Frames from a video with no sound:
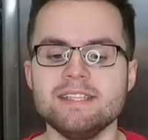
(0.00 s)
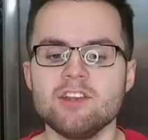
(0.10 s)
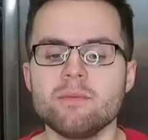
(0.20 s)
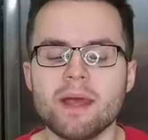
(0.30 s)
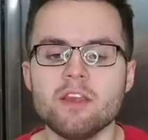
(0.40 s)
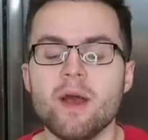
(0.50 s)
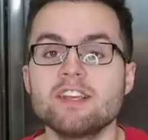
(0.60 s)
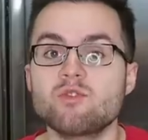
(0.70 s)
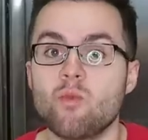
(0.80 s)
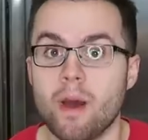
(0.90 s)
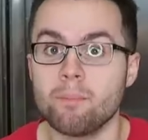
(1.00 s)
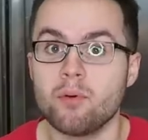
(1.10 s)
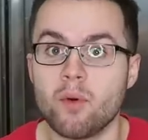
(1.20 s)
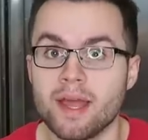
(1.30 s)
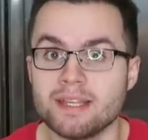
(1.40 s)
Dinner menu has one
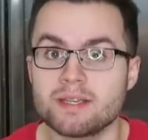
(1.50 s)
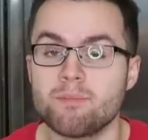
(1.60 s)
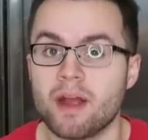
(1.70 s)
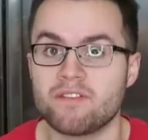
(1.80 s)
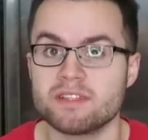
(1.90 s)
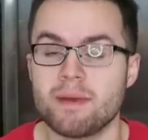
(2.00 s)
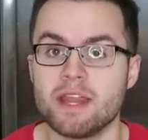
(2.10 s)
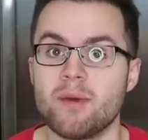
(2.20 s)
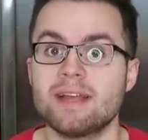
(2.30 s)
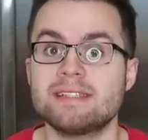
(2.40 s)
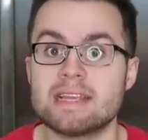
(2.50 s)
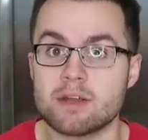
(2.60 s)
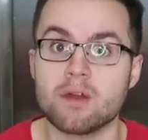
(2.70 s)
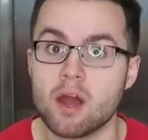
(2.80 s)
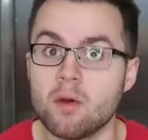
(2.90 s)
point, breakfast menu has
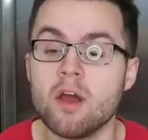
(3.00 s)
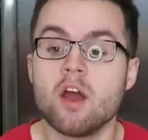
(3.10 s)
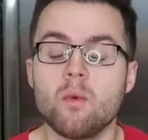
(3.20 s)
zero.